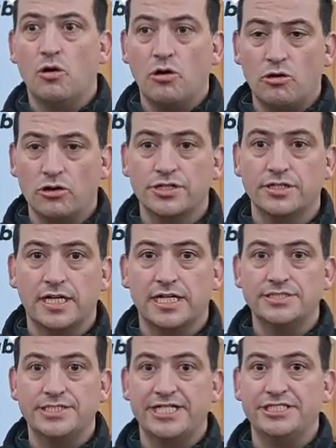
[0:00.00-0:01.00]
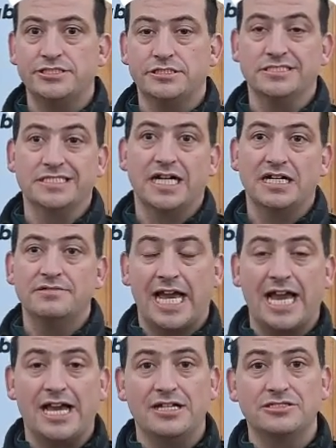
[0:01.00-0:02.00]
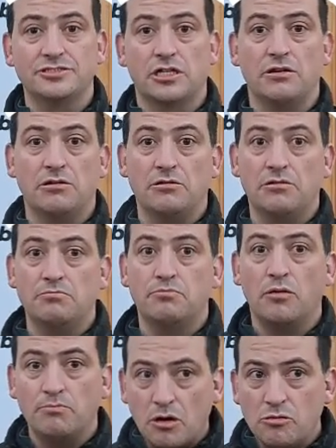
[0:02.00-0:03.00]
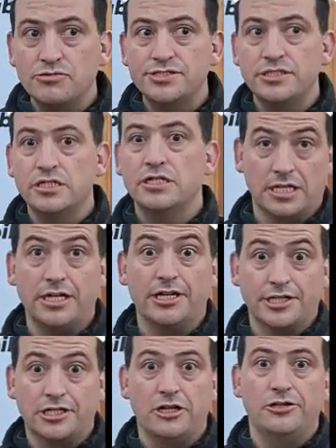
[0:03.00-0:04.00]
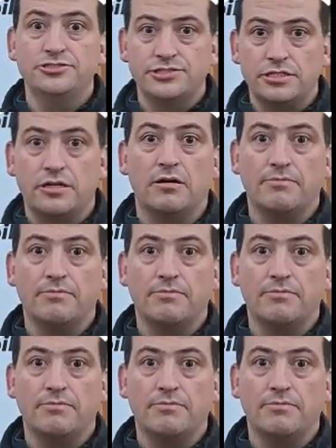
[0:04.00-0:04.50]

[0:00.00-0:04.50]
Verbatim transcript: organizations that tend to promote the inclusion